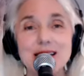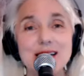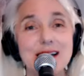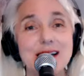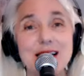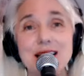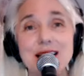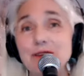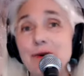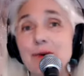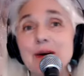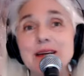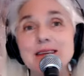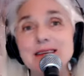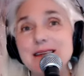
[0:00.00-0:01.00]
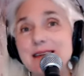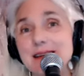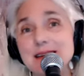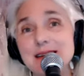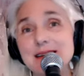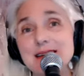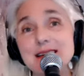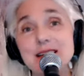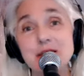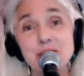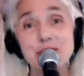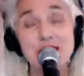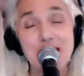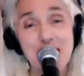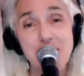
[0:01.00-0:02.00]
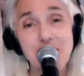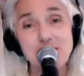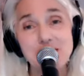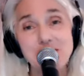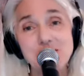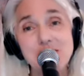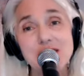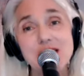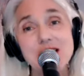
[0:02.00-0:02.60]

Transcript: and I had no idea it would happen.